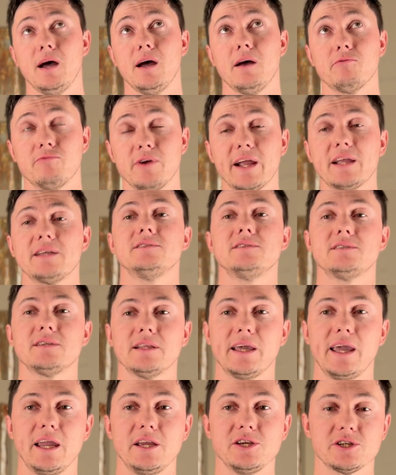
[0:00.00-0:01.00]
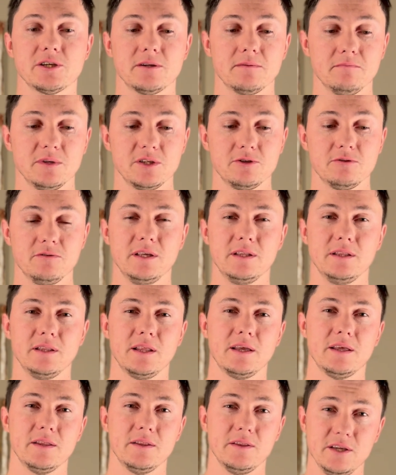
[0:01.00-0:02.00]
reconciliation between
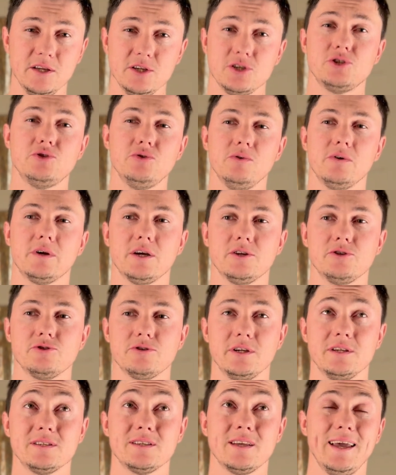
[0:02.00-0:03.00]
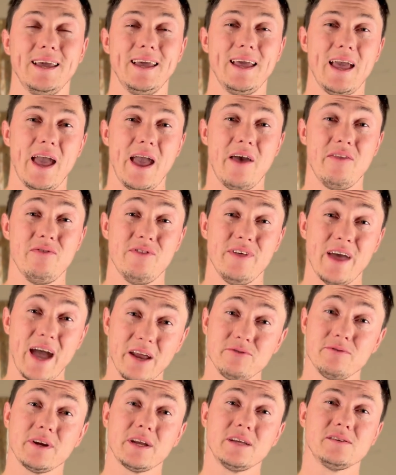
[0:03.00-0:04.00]
these two countries. And
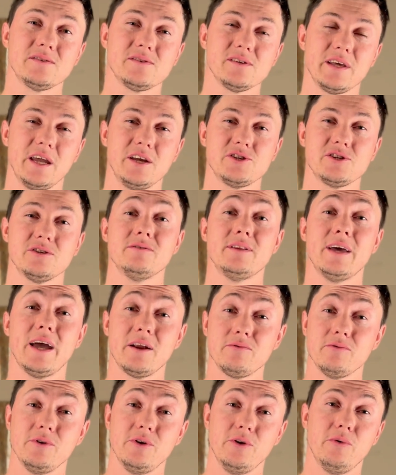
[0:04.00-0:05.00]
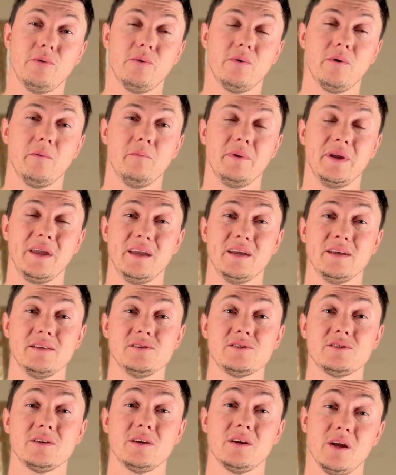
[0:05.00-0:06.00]
that reconciliation, that renewal
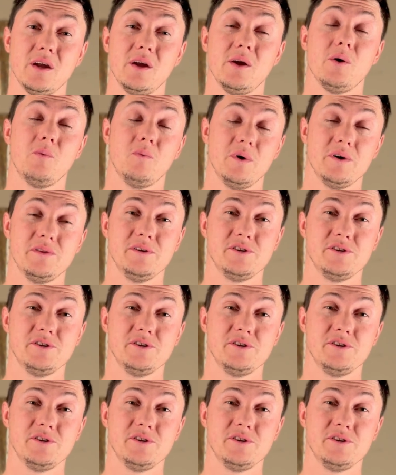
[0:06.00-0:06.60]
begins with the